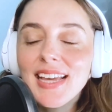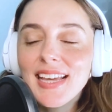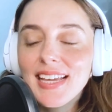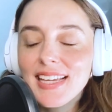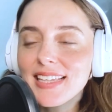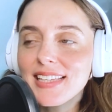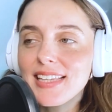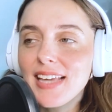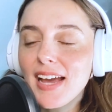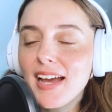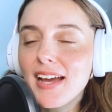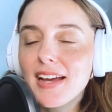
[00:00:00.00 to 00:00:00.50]

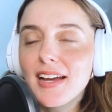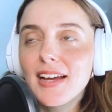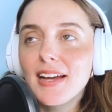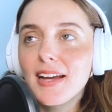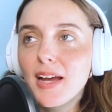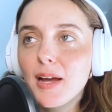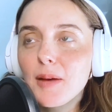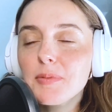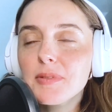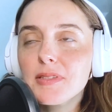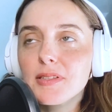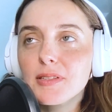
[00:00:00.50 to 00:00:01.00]
Yeah,
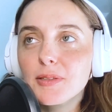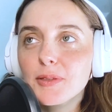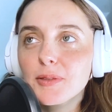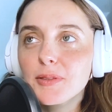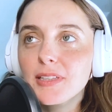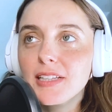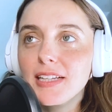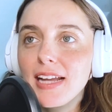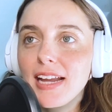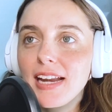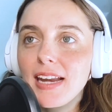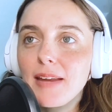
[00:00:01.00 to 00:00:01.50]

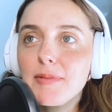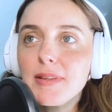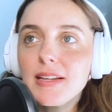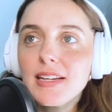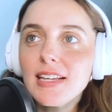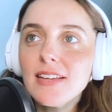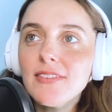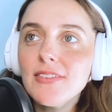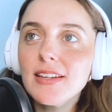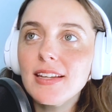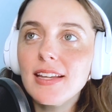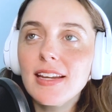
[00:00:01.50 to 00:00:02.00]
absolutely. And I mean,
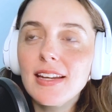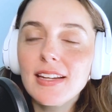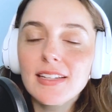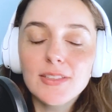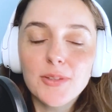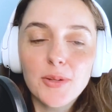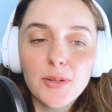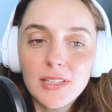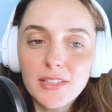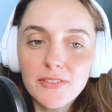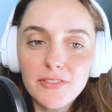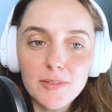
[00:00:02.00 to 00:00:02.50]
even
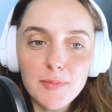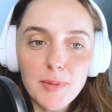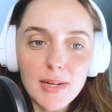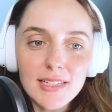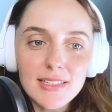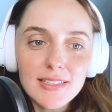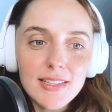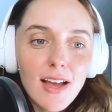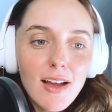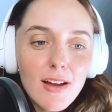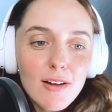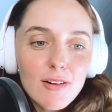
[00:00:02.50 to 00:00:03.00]
anecdotally for
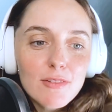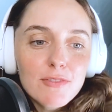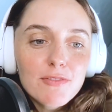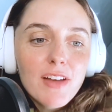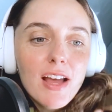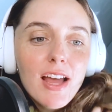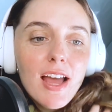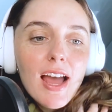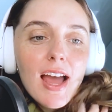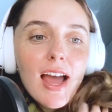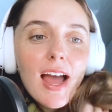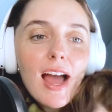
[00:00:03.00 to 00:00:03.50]
myself,
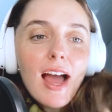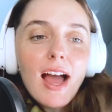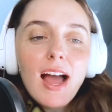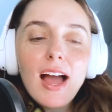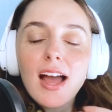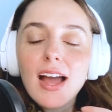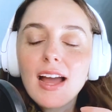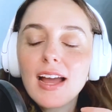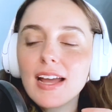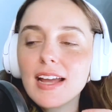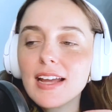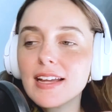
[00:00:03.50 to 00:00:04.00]

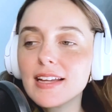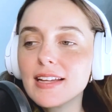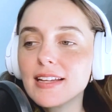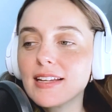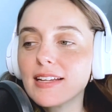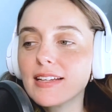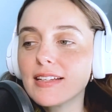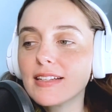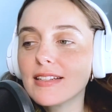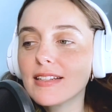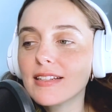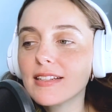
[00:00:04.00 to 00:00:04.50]

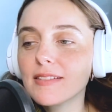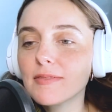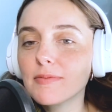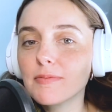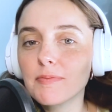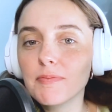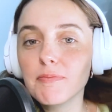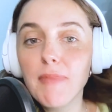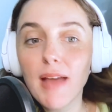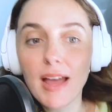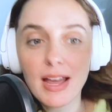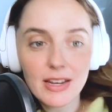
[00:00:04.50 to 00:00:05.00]
I
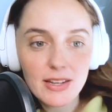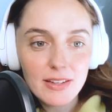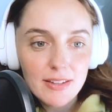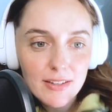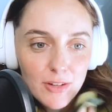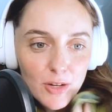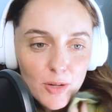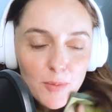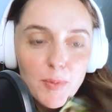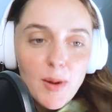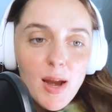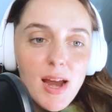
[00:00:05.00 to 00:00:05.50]
met
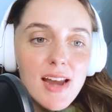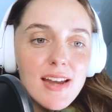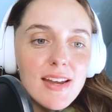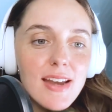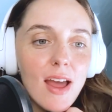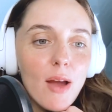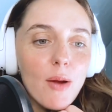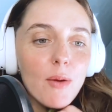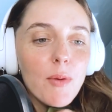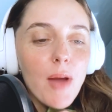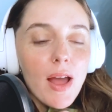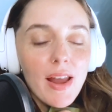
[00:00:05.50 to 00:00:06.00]
your brand
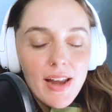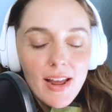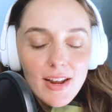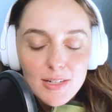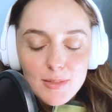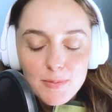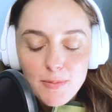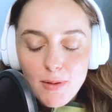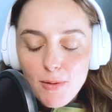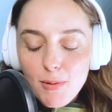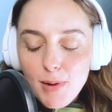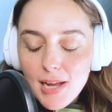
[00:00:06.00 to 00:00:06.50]
at
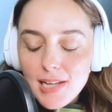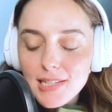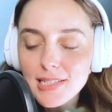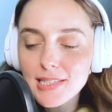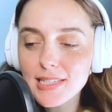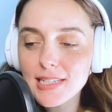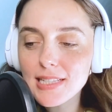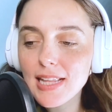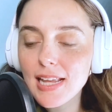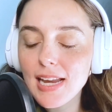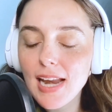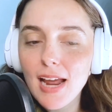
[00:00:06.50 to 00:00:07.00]
Expo West,
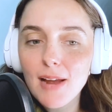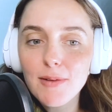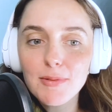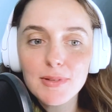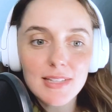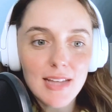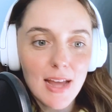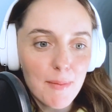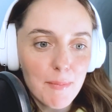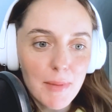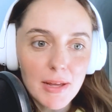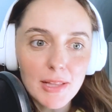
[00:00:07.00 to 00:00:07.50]
and then I
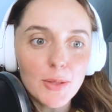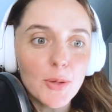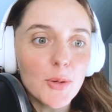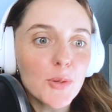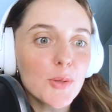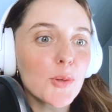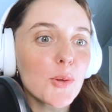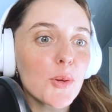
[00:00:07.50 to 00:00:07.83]
was at my local